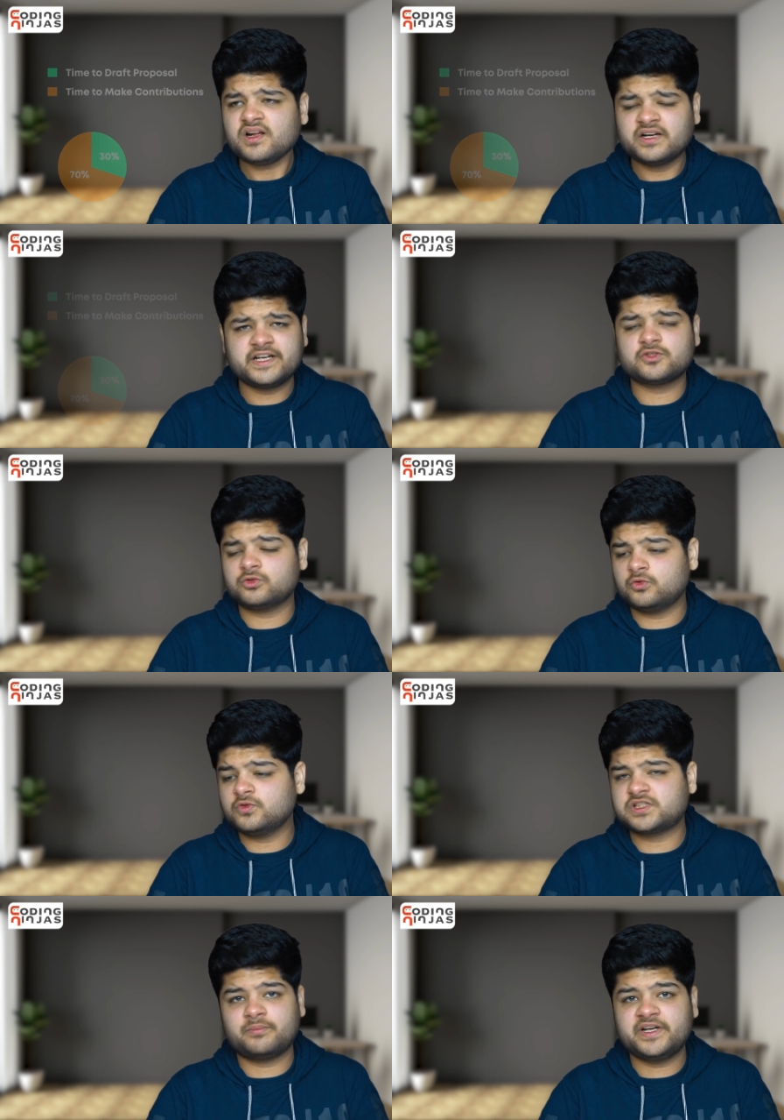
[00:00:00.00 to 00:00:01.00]
Right, so
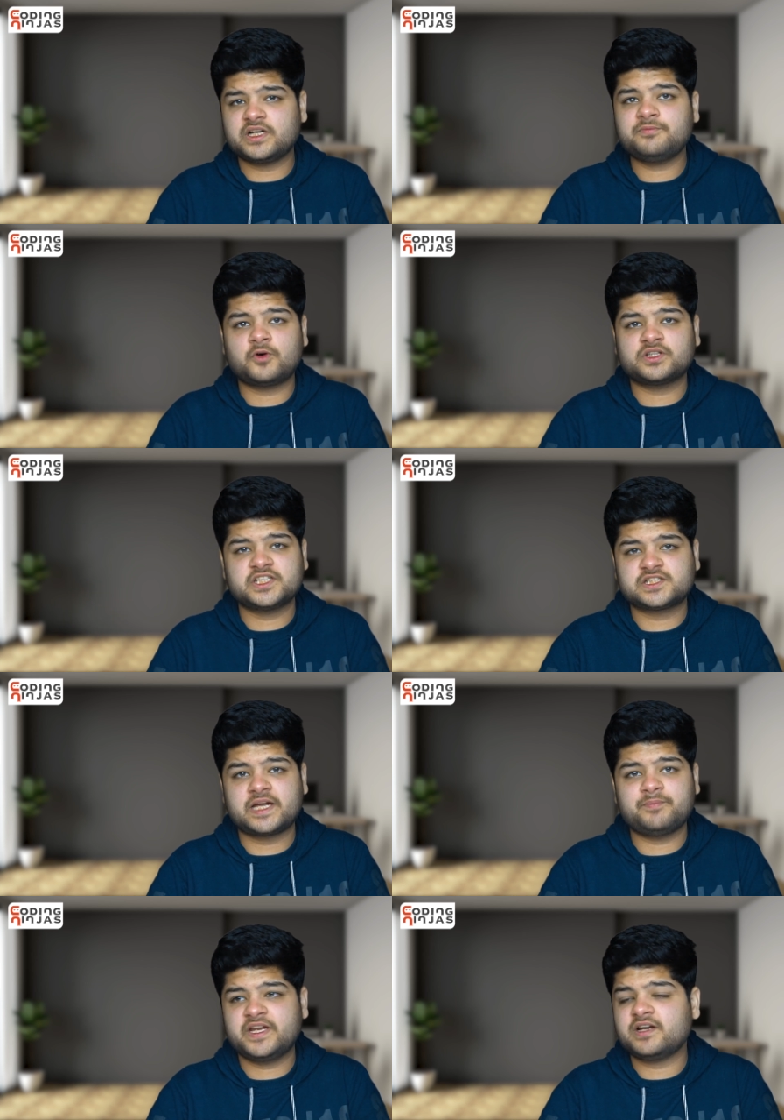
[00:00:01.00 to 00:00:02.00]
to sum it up for this
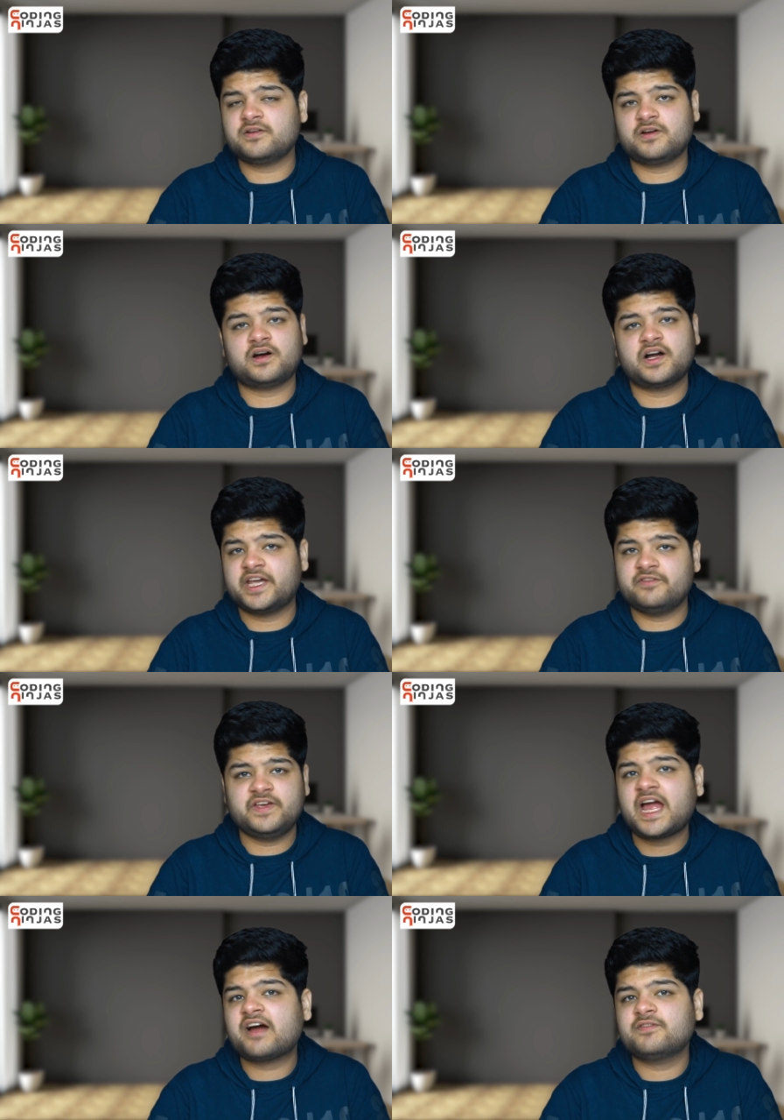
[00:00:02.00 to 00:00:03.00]
time period, again,
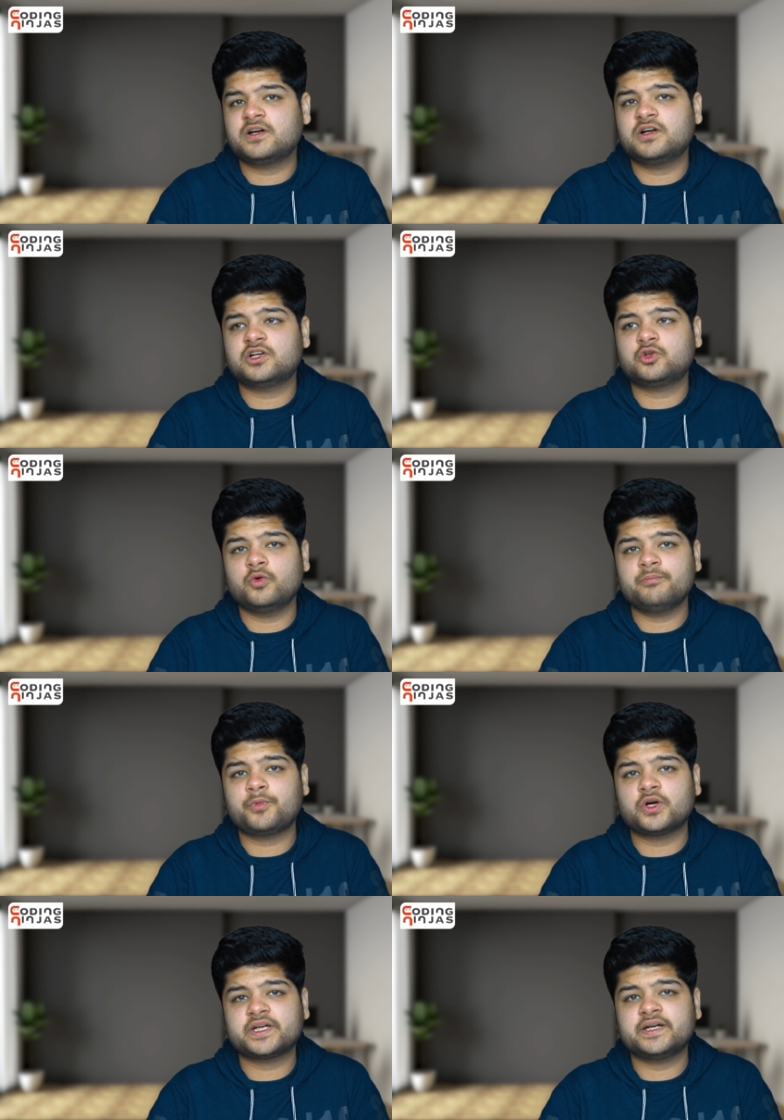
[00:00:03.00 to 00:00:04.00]
we have two
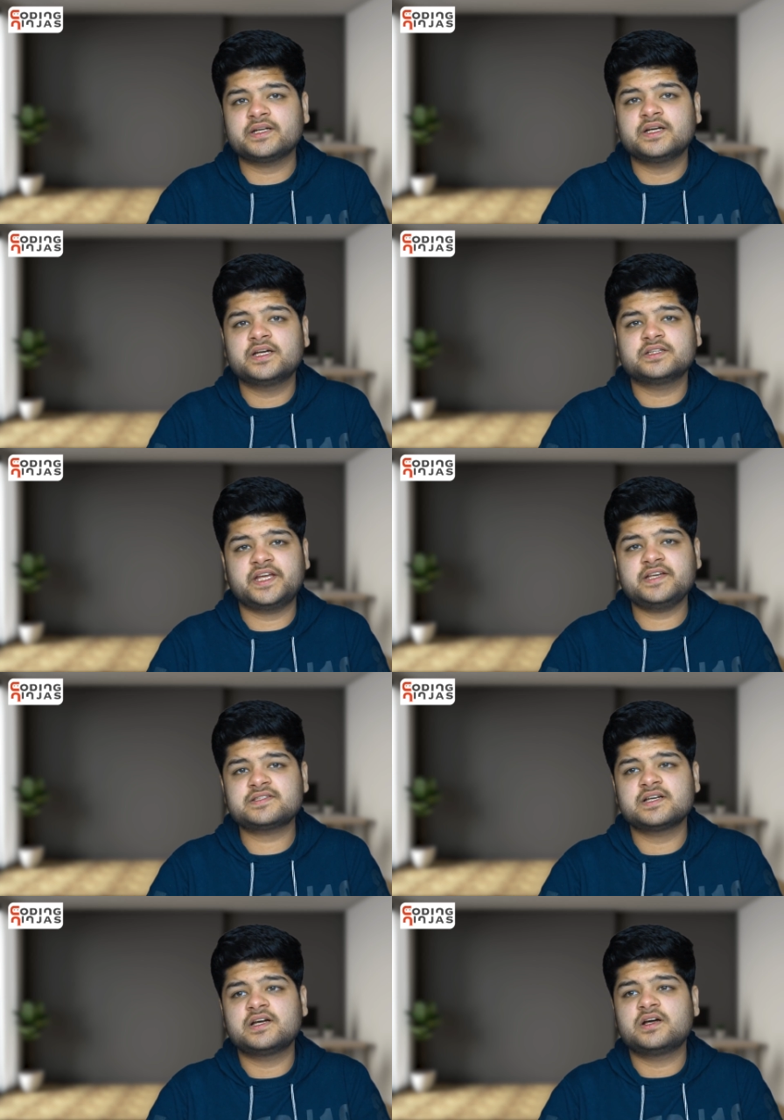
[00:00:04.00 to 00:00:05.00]
important
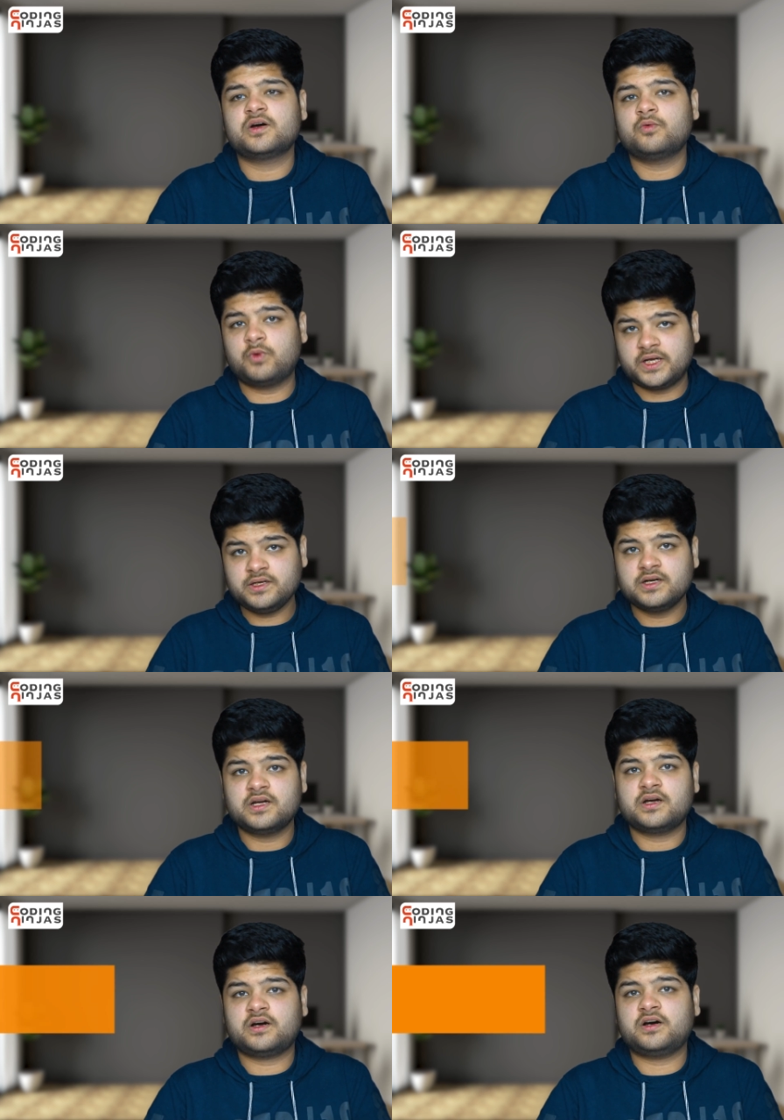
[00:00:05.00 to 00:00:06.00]
things. One,
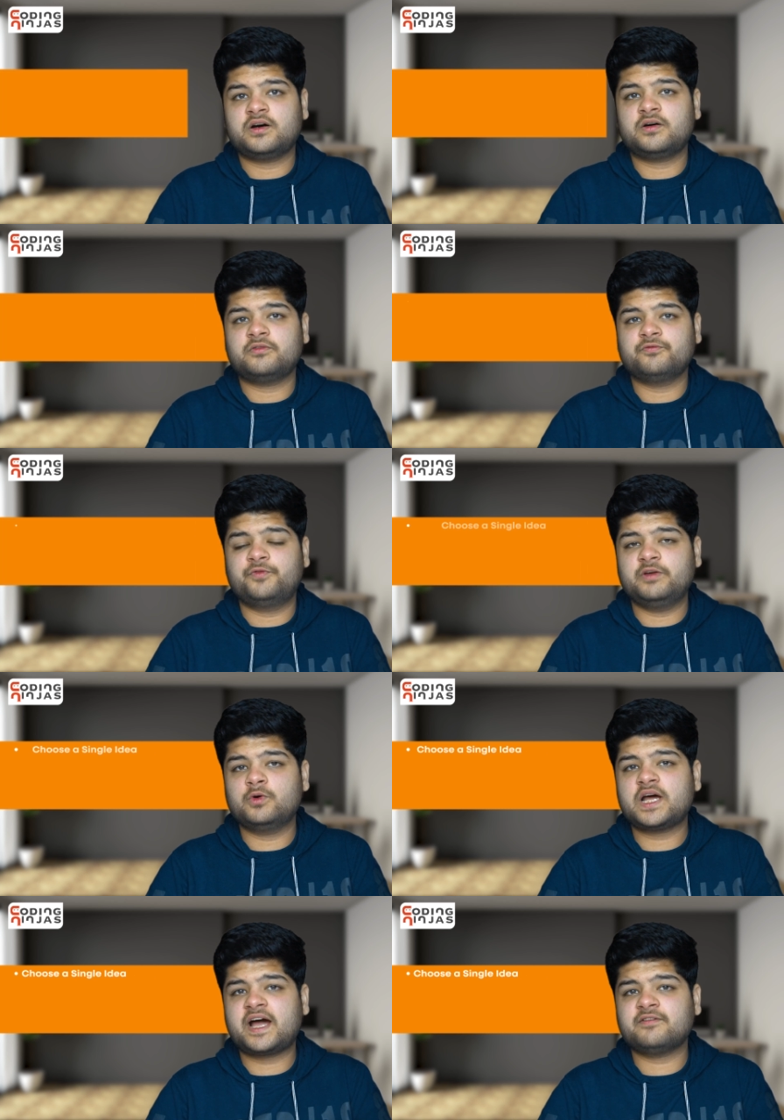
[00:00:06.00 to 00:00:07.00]
we
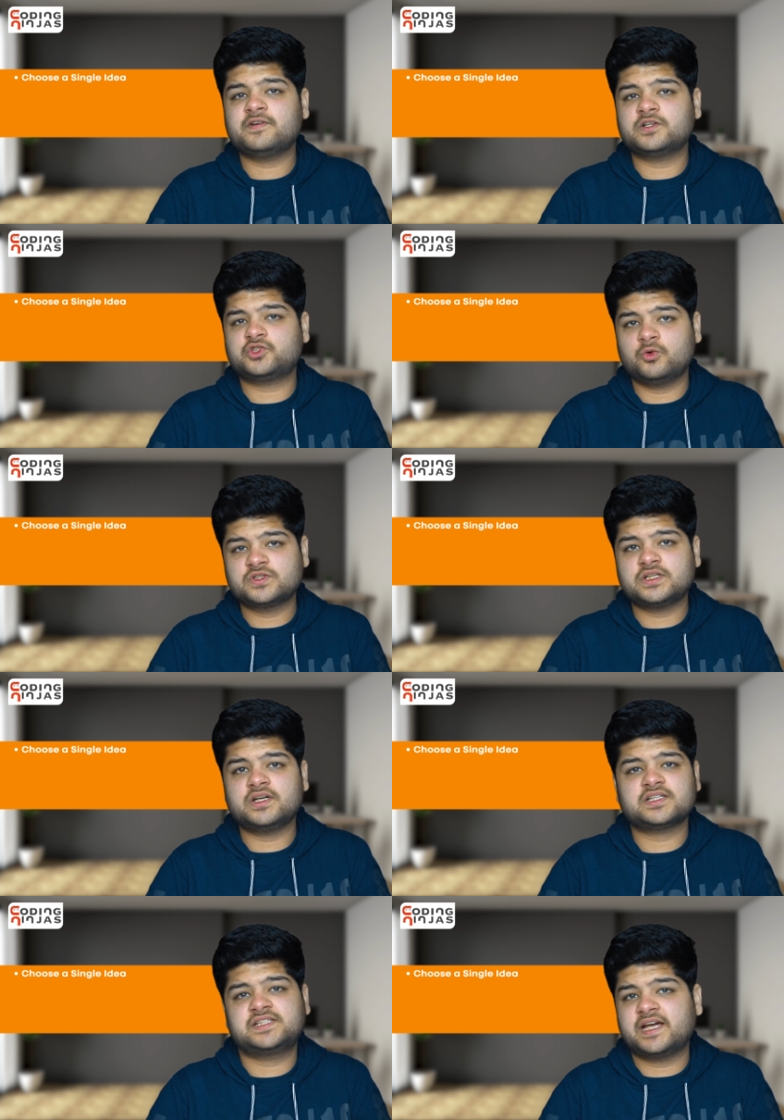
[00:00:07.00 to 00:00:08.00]
would have
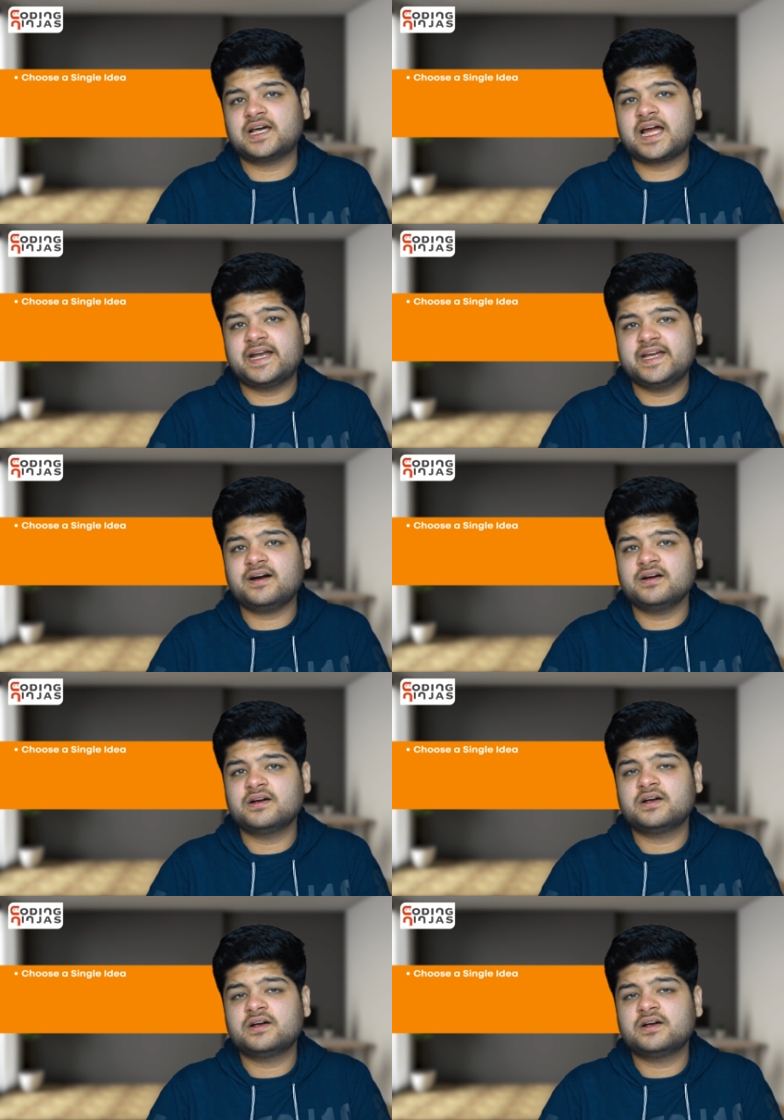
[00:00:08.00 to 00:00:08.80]
chosen a single idea,